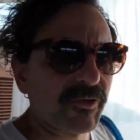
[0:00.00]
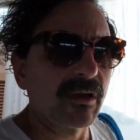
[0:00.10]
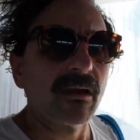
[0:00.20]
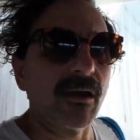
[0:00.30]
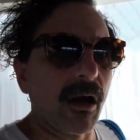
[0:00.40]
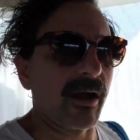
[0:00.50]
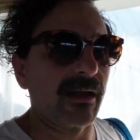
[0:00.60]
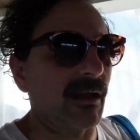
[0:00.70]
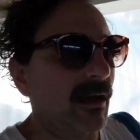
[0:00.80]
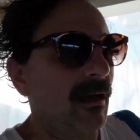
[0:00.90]

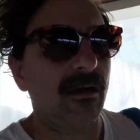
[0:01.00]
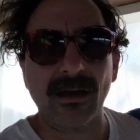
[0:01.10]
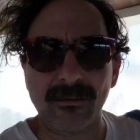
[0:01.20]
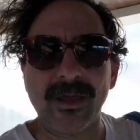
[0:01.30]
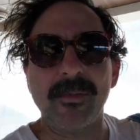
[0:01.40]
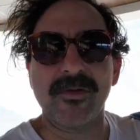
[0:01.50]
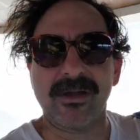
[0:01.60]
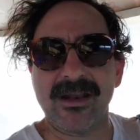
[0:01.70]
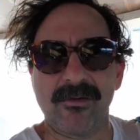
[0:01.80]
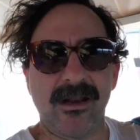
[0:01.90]
huge
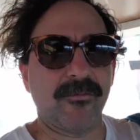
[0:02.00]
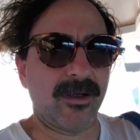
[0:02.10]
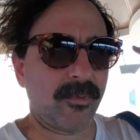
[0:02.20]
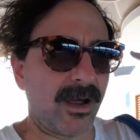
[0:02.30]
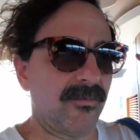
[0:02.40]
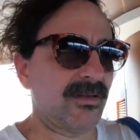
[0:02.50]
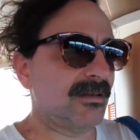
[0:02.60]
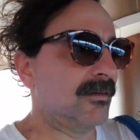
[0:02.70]
space that's